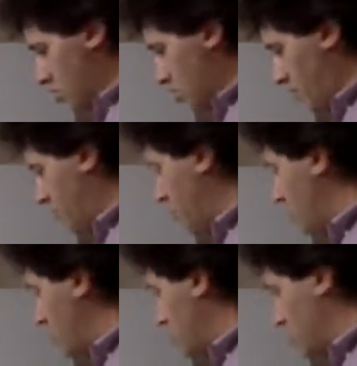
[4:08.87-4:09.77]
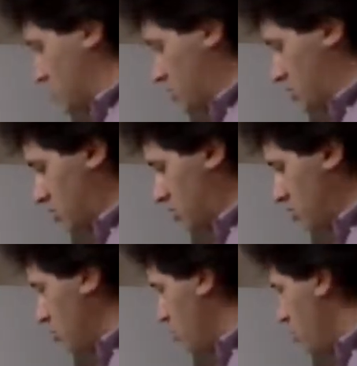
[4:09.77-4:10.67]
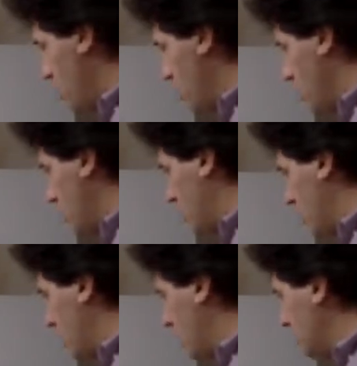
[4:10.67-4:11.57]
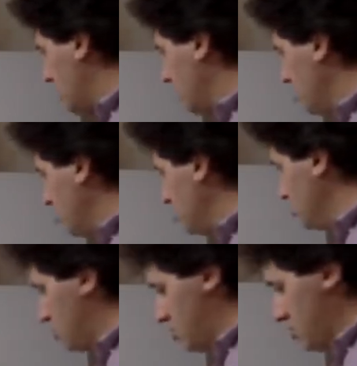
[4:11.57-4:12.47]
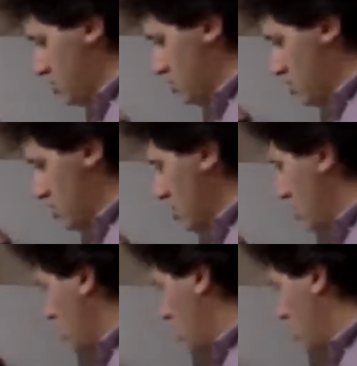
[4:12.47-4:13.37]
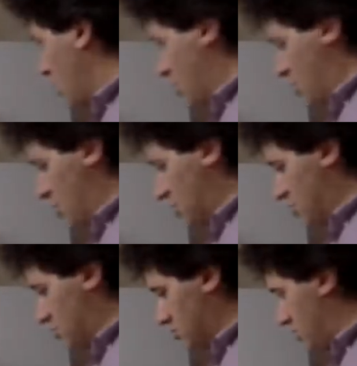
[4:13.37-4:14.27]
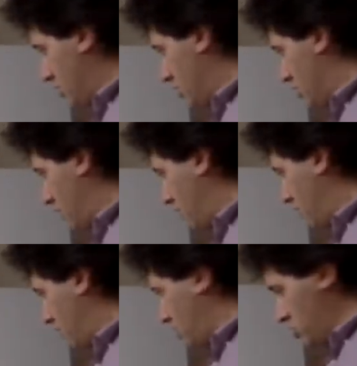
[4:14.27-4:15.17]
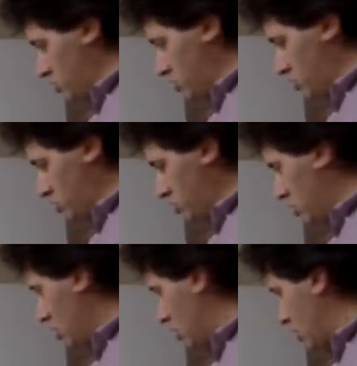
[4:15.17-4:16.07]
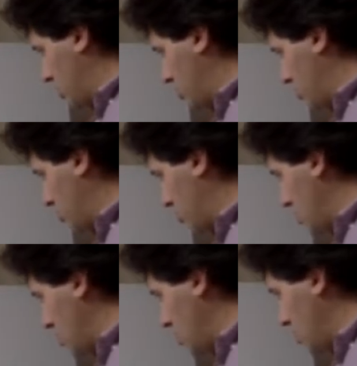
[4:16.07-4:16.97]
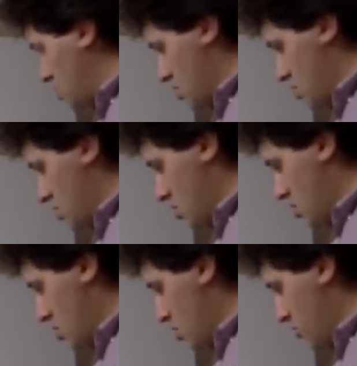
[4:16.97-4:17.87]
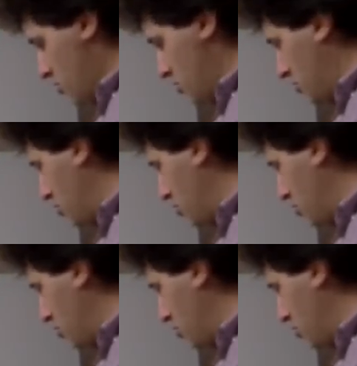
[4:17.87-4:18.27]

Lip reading: if B chooses N2, then A has the move. And then if A chooses S3, then we see